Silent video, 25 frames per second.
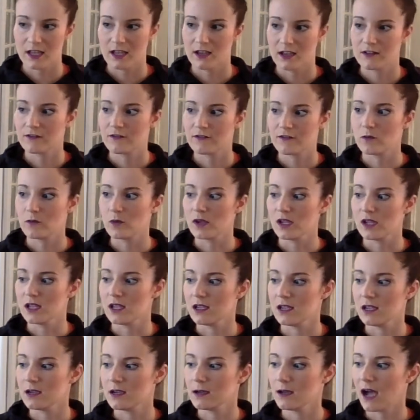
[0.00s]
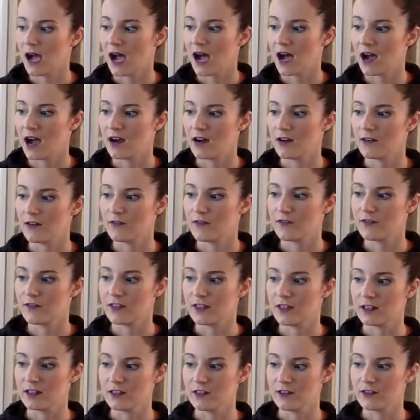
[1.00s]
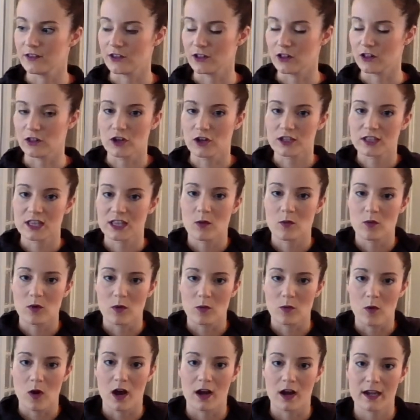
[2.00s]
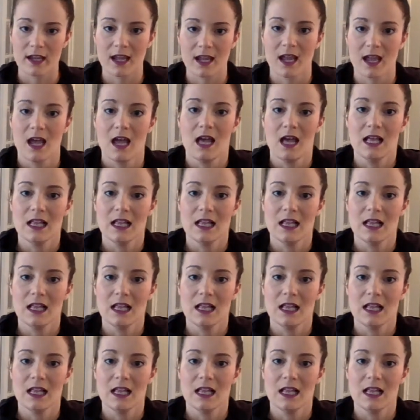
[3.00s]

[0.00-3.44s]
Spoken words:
If we have the look that we're walking